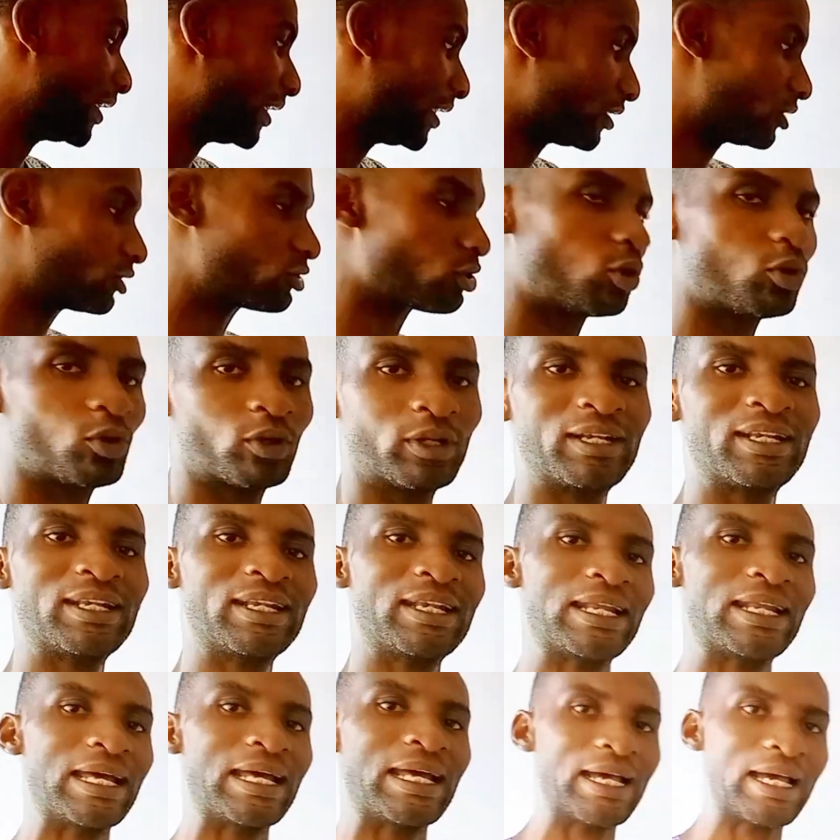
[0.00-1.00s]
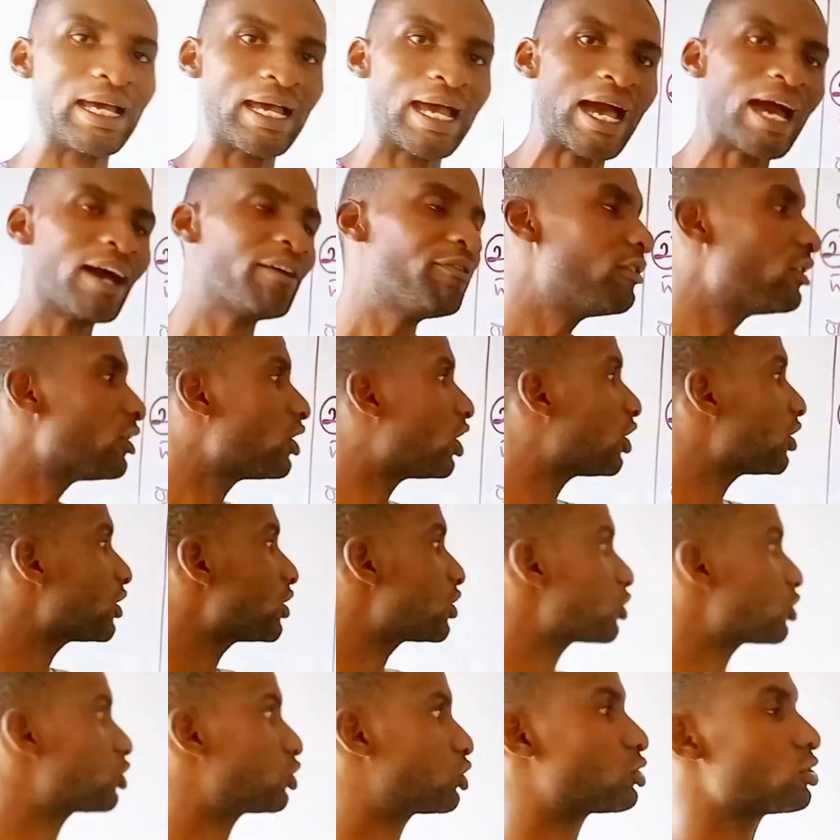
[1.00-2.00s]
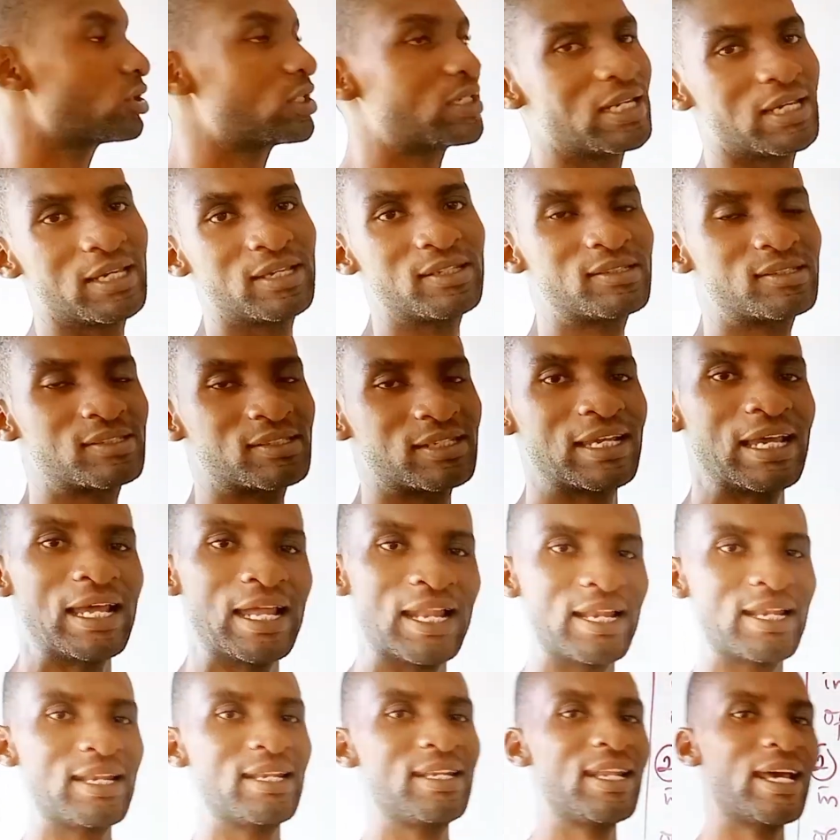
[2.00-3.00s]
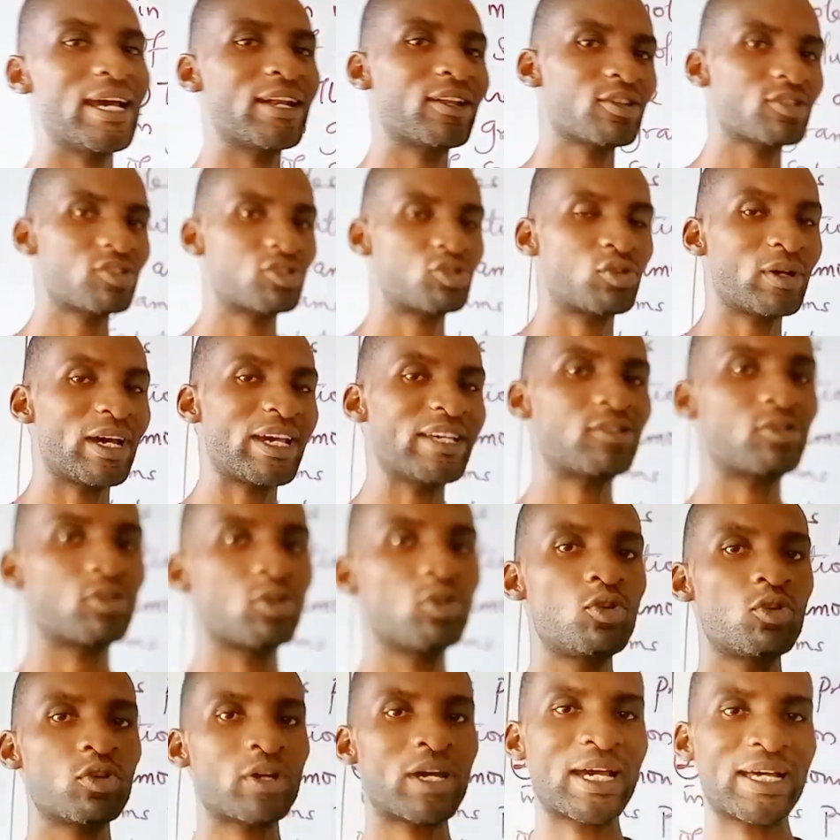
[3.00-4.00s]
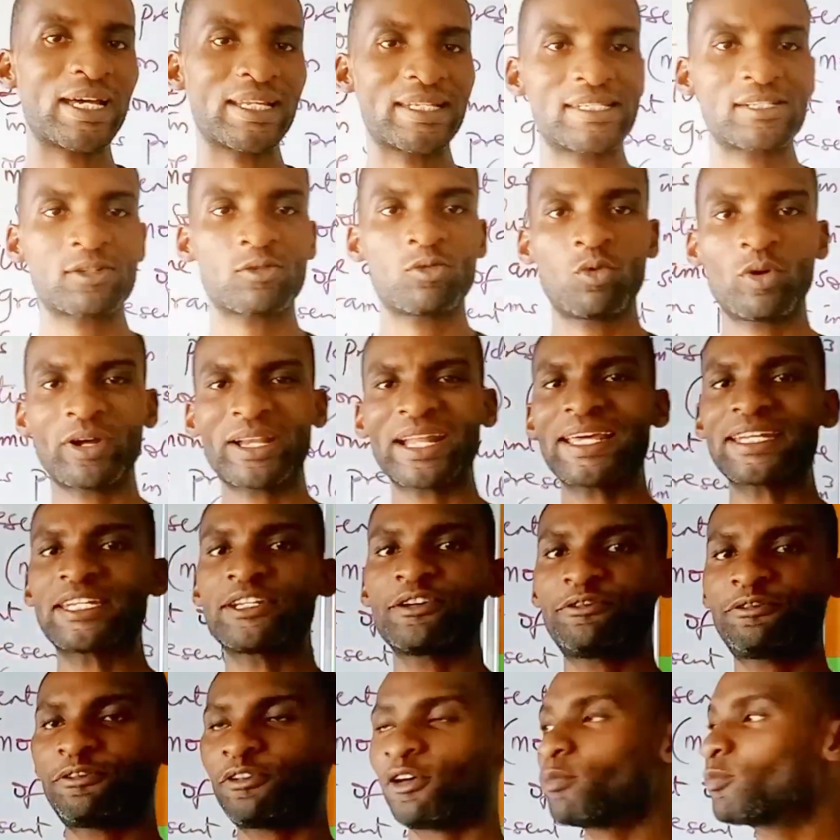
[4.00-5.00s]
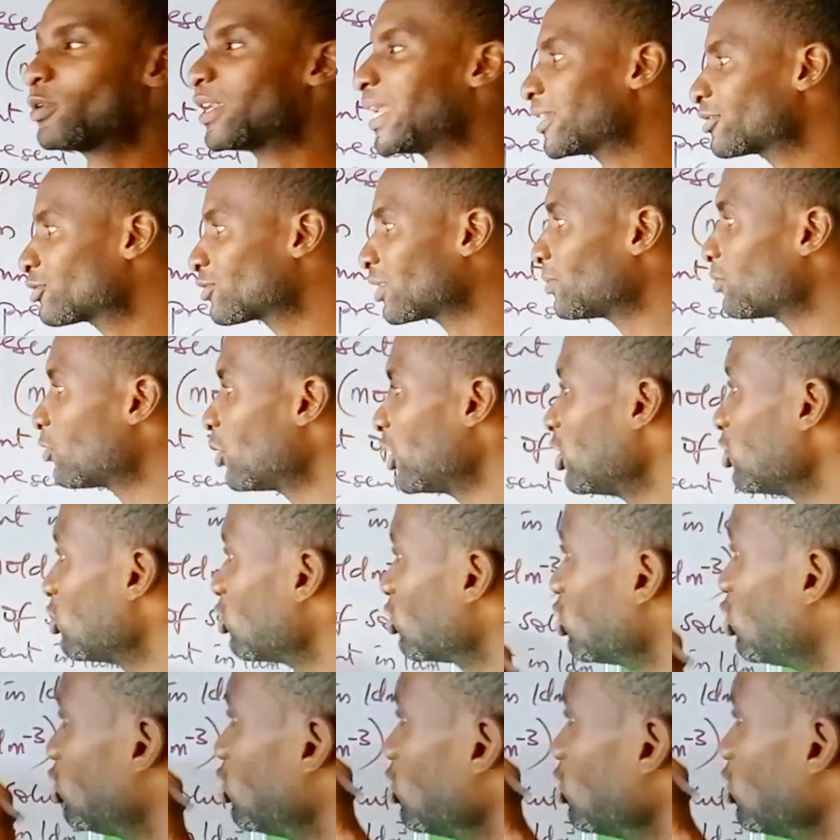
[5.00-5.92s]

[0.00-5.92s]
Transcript: So, having understood this, let us try to look at what are the formulas. So I'm going to